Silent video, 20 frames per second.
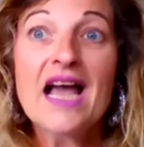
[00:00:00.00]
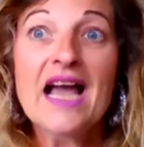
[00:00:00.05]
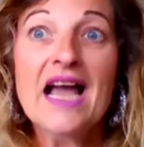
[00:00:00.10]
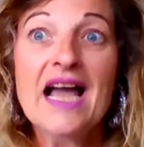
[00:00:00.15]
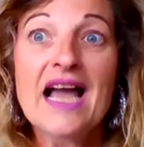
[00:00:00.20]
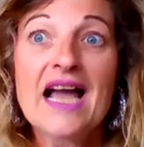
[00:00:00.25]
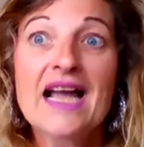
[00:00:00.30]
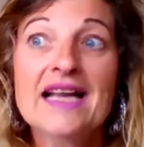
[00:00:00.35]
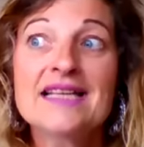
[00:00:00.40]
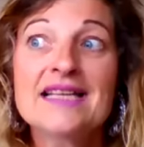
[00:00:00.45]

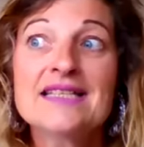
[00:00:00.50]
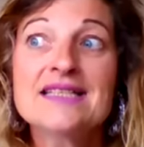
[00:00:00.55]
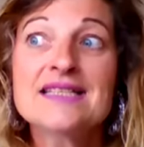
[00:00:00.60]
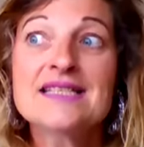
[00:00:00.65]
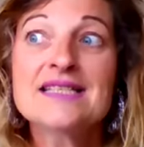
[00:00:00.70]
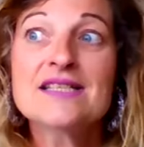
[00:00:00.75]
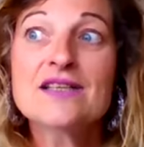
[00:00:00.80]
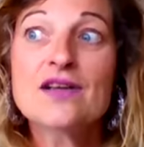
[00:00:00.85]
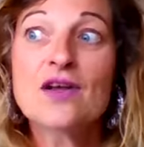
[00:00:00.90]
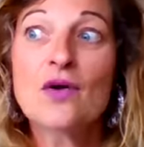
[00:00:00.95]

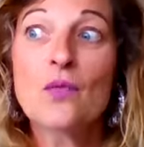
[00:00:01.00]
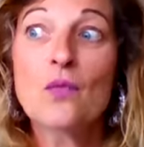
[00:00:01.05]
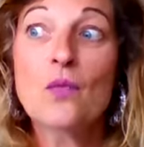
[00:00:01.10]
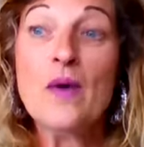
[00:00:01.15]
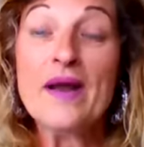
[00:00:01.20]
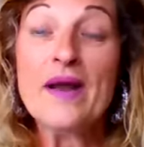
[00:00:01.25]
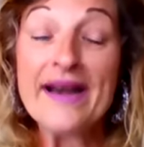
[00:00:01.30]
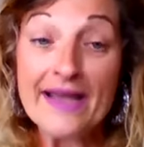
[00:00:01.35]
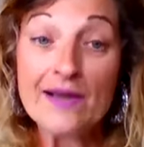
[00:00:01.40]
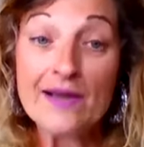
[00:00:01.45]
And
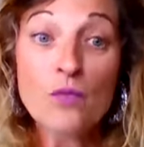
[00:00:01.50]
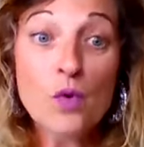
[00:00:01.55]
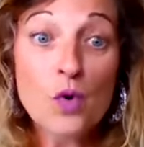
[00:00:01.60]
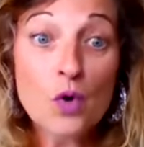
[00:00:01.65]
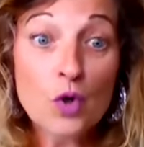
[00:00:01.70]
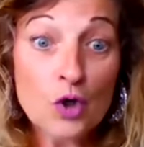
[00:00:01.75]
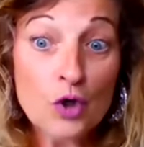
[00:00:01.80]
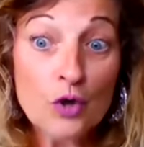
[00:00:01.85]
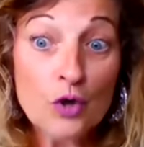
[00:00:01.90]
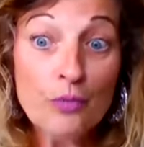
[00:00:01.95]
when I
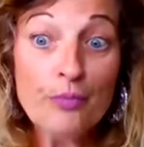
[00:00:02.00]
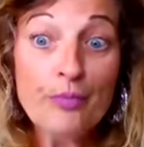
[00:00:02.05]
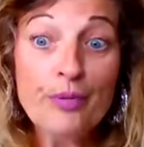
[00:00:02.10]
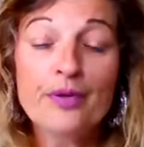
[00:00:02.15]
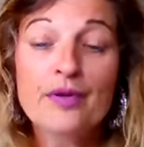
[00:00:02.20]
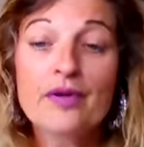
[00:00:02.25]
woke up